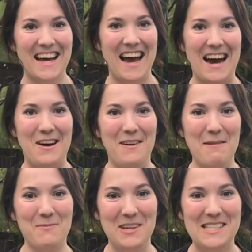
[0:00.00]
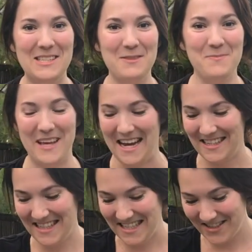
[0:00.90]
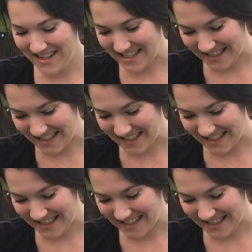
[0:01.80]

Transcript: how I'm going to plant these trees